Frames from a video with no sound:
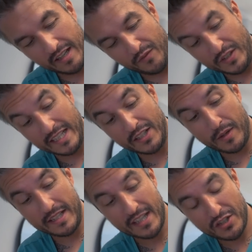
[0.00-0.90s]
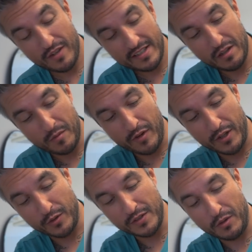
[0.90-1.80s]
if you did do any texturizing, that'd be really
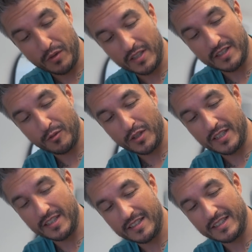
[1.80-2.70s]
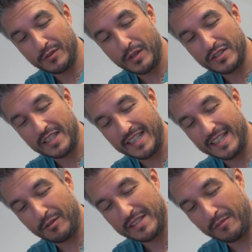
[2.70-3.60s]
cool to know what you, what you, you actually,
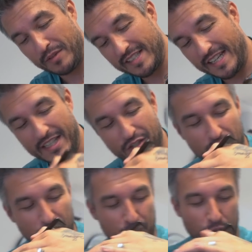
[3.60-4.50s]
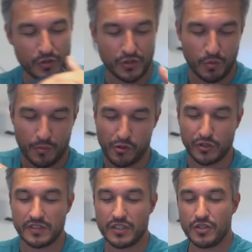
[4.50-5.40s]
uh, what type of techniques you used, but also what
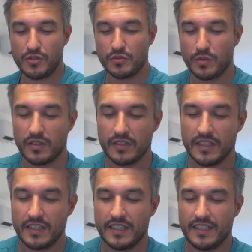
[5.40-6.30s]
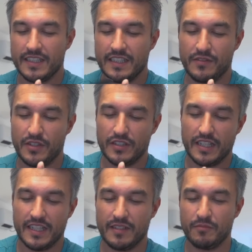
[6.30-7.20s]
products did you use as well. If you could,
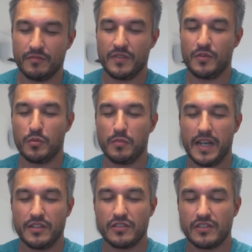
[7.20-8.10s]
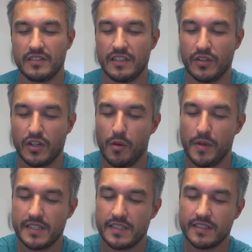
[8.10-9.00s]
um, if you wouldn't mind, just leaving a
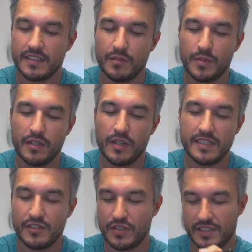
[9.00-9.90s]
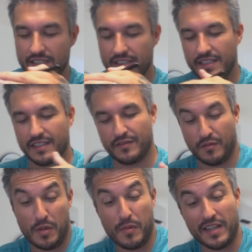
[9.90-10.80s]
comment. It'd be quite interesting to,
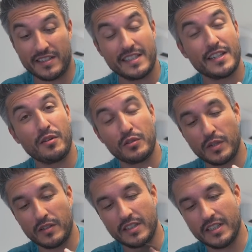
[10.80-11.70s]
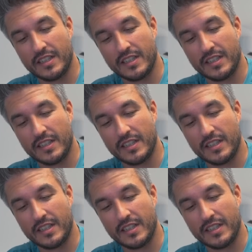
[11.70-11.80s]
for me personally to know as well.